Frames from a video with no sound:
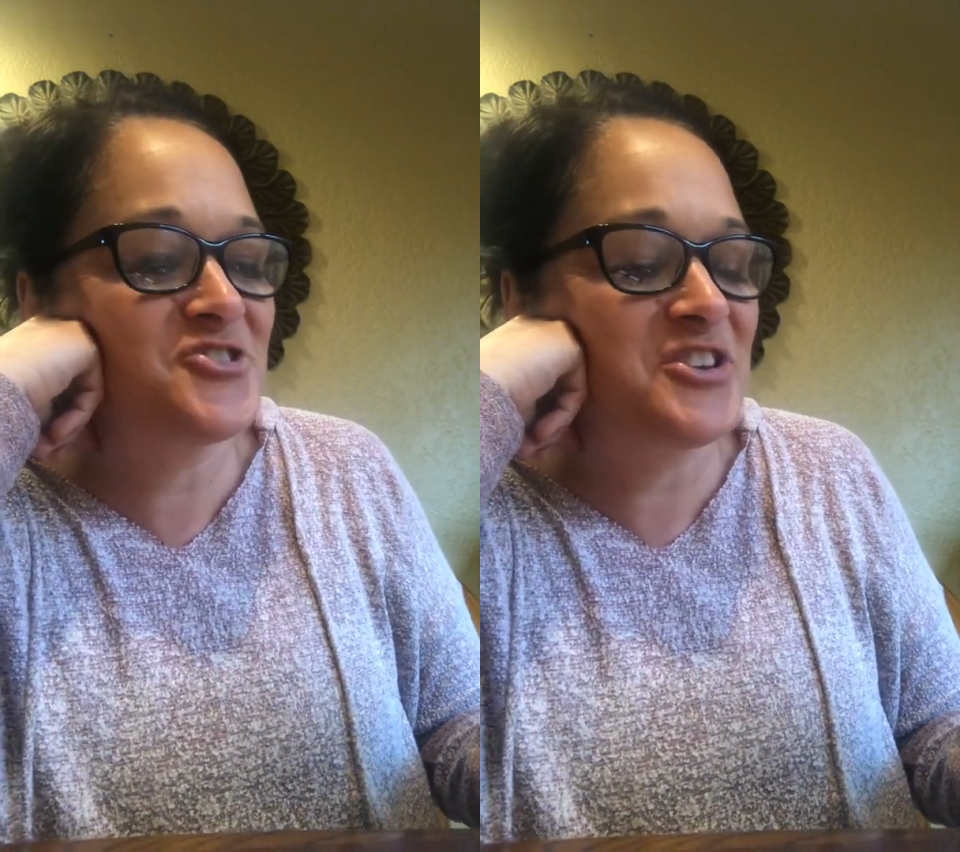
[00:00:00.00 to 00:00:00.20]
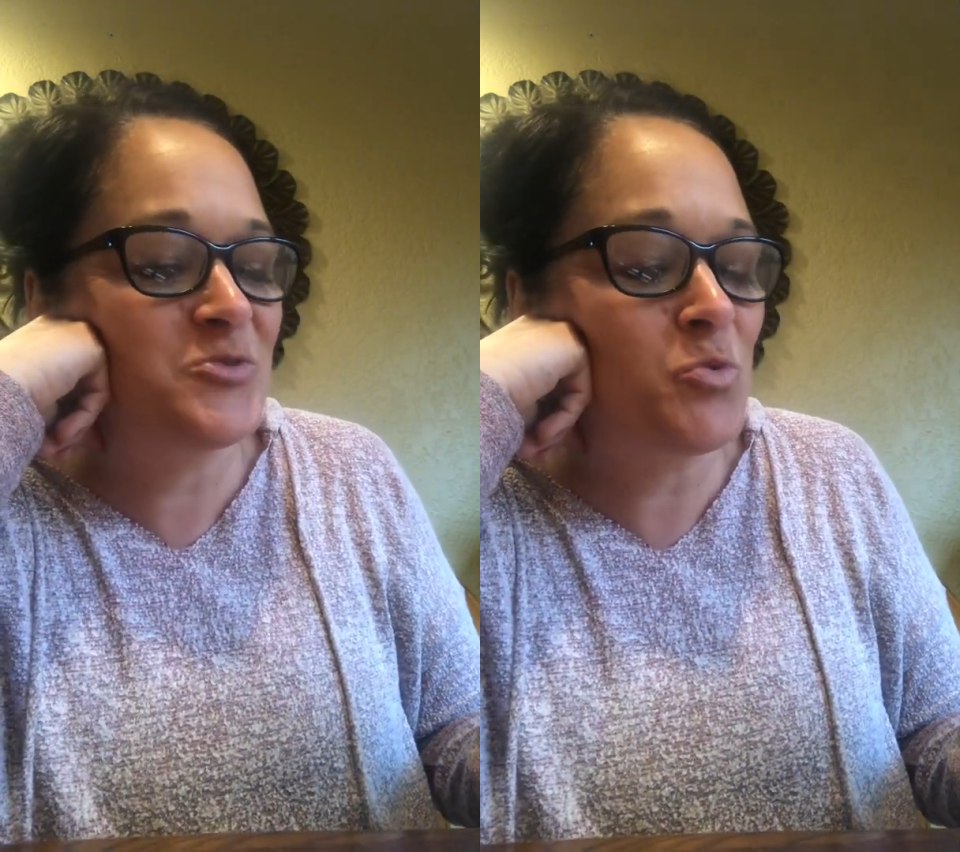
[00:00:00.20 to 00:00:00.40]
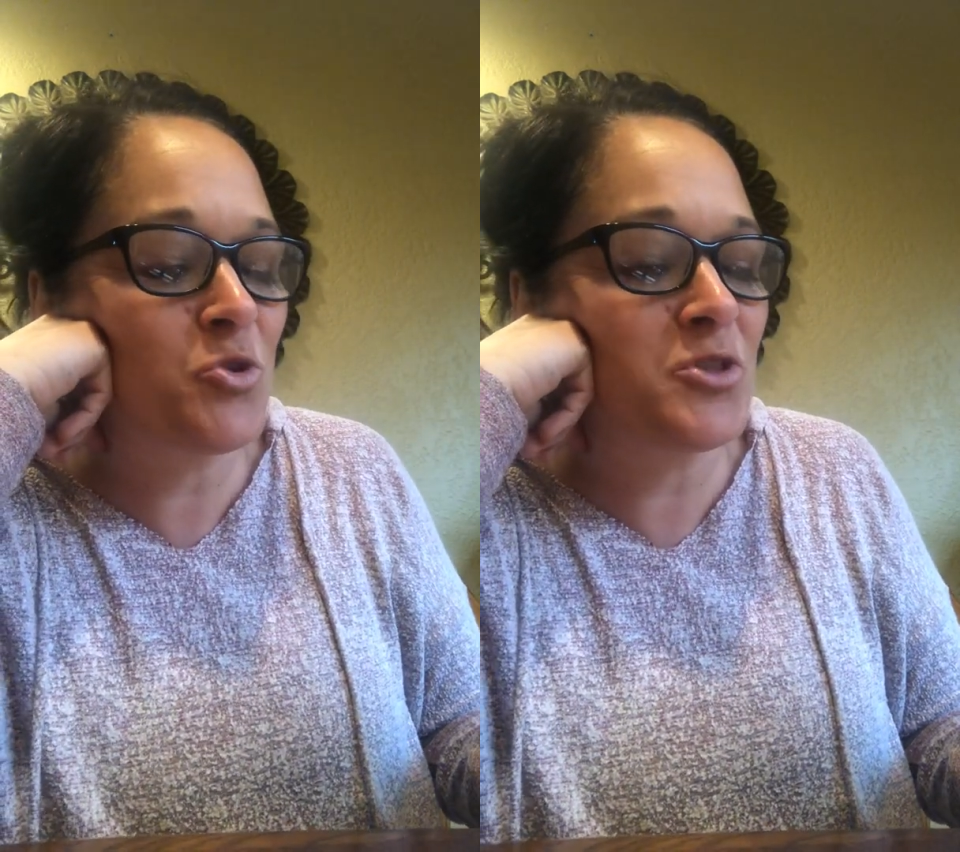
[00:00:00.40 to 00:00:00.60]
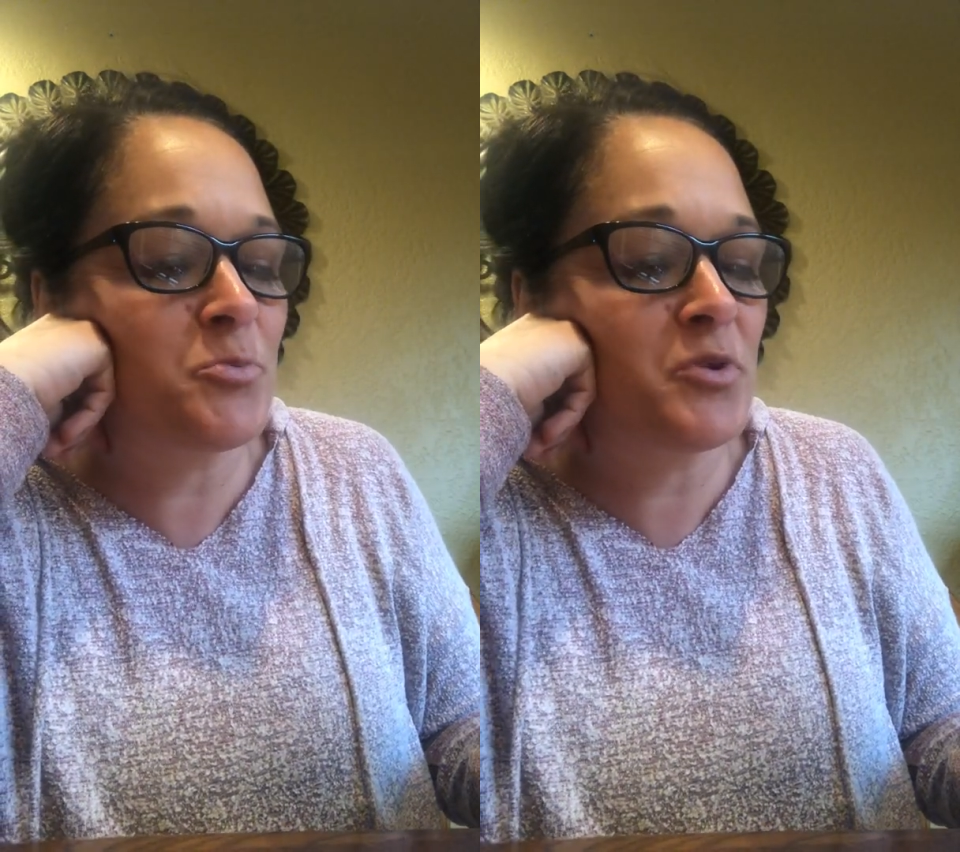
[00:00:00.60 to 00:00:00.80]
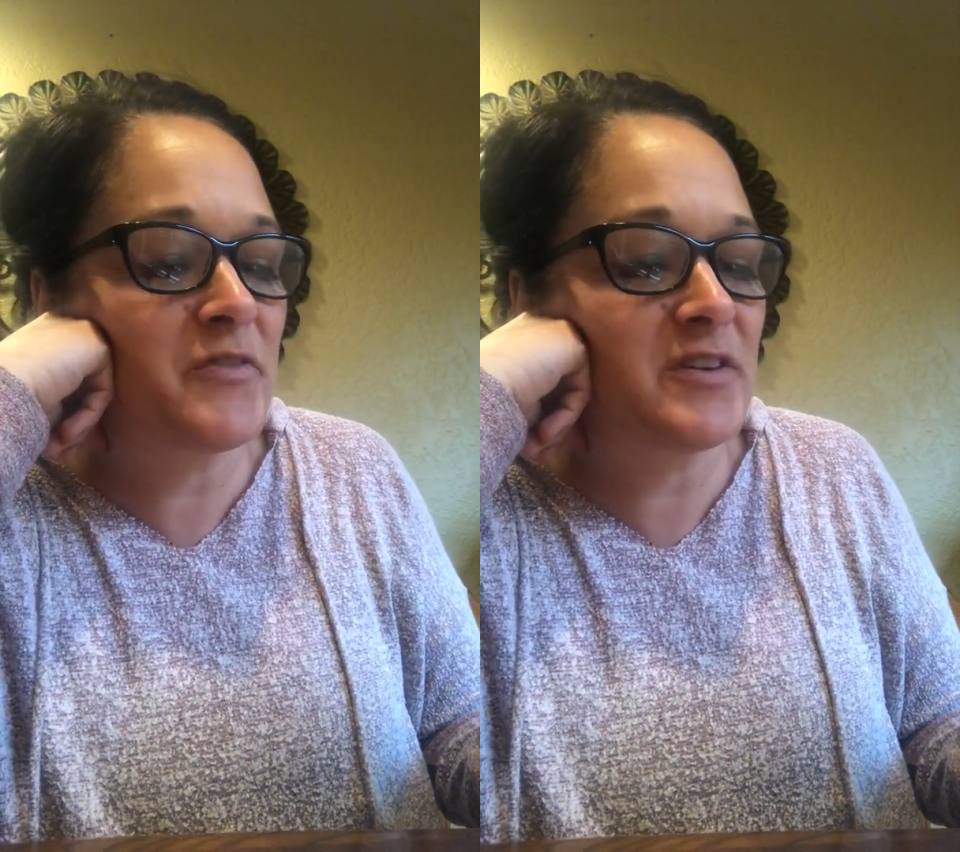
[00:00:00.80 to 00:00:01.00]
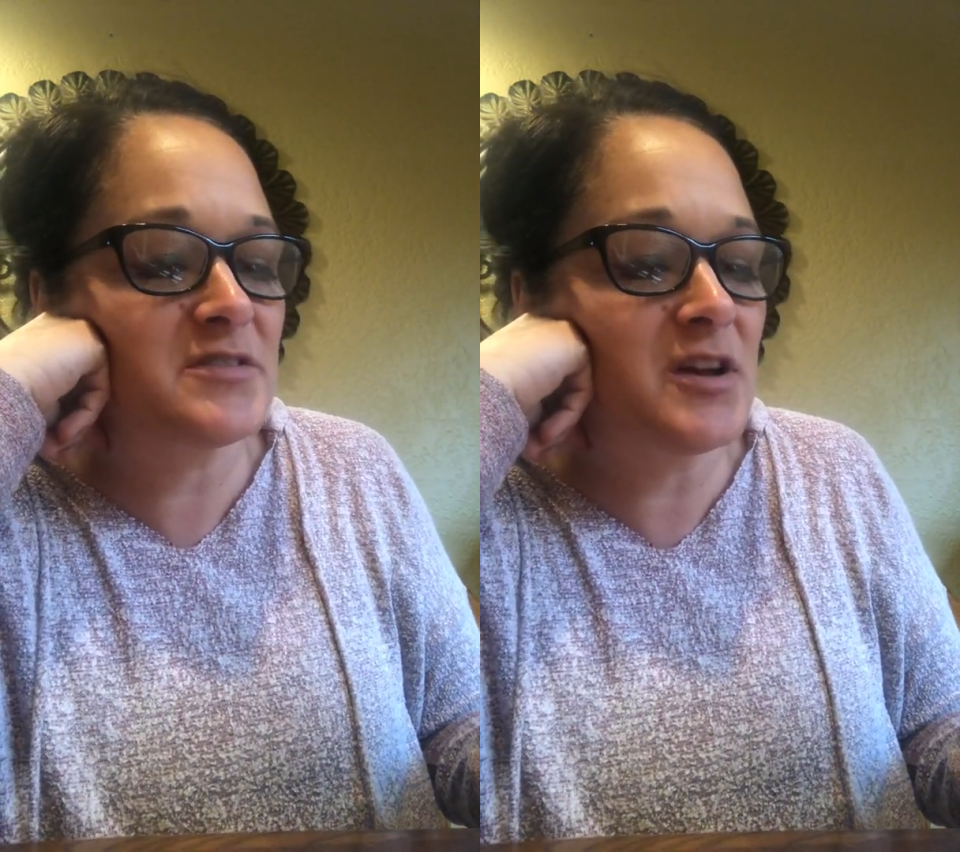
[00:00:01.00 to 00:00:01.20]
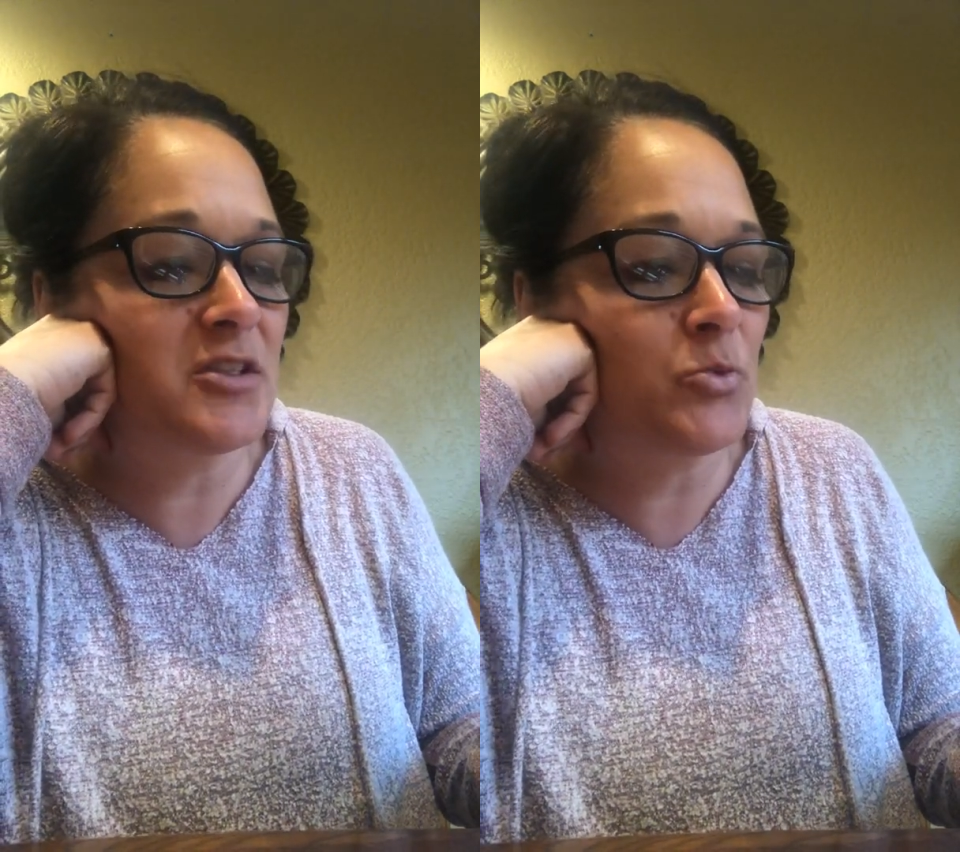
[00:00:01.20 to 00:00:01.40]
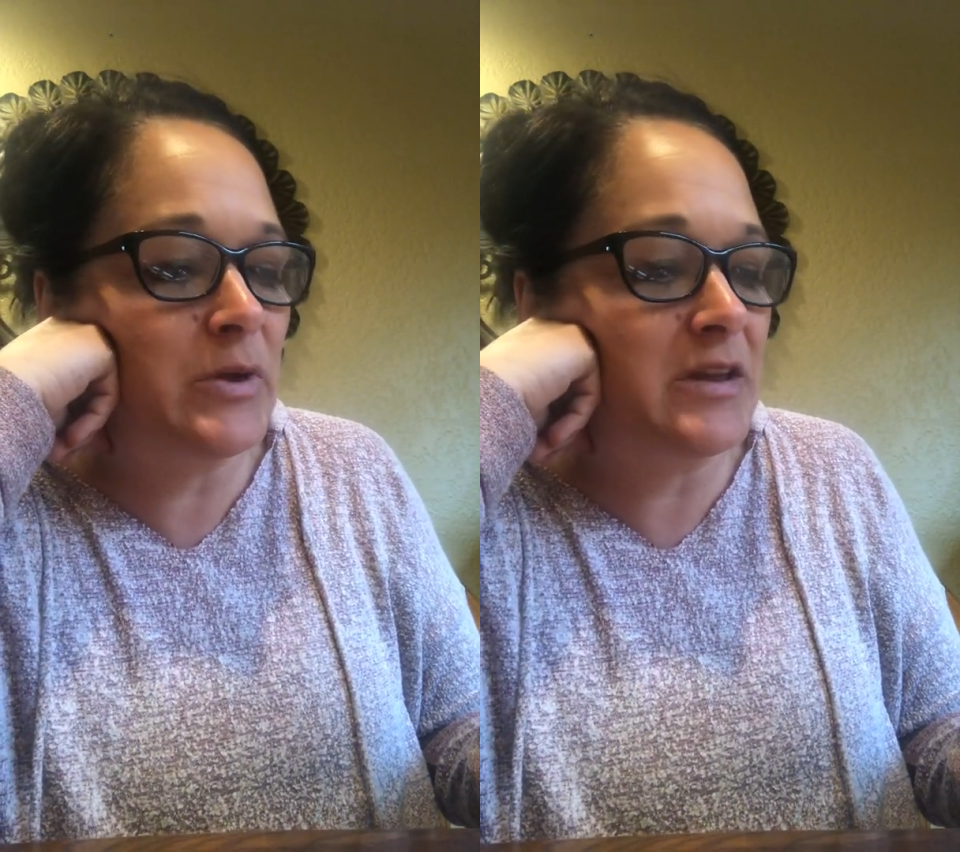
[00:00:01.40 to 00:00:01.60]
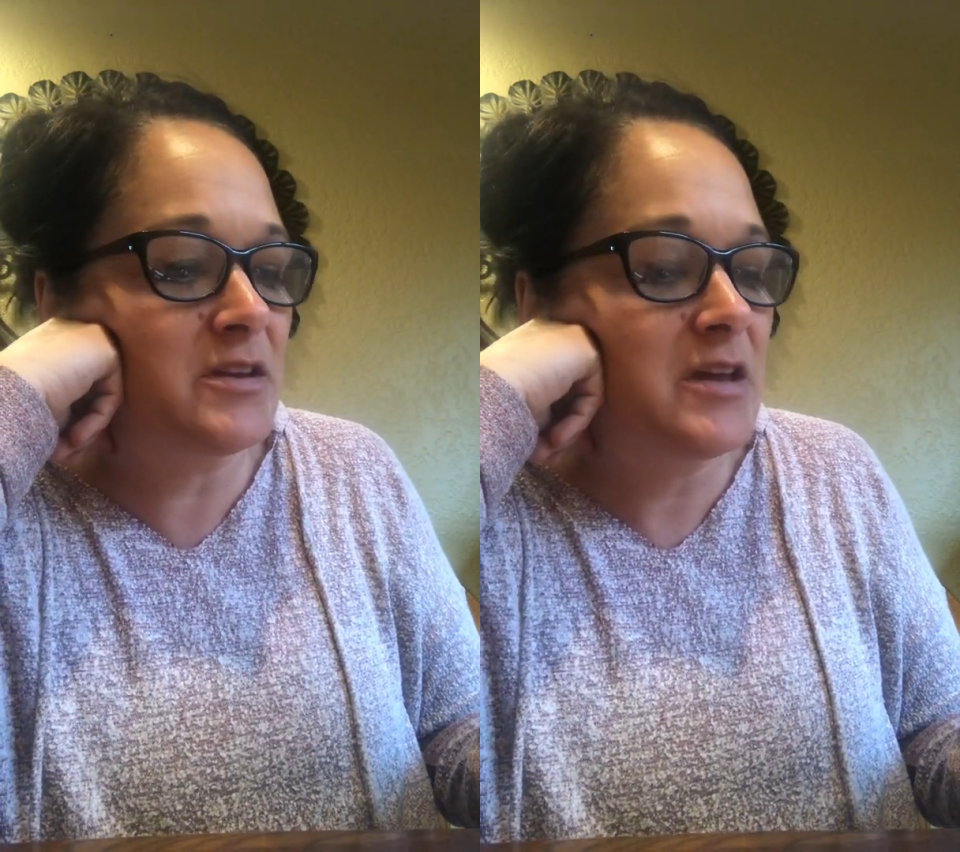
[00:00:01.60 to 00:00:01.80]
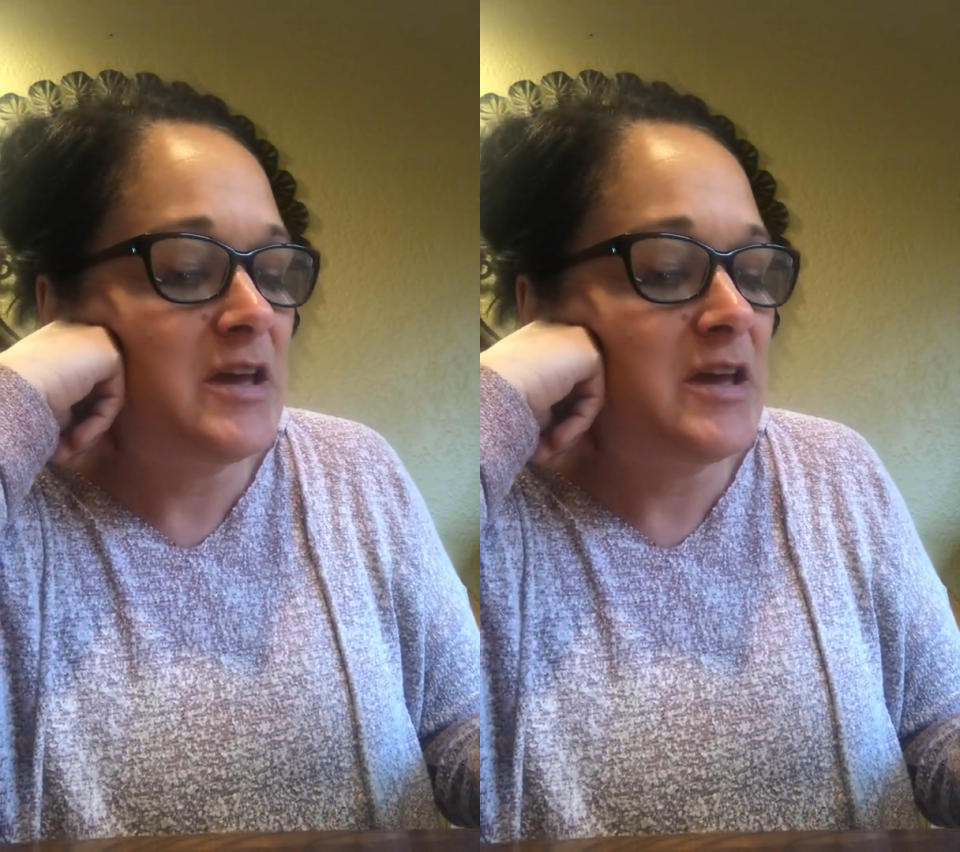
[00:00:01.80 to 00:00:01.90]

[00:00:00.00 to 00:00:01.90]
she had worn the previous Halloween.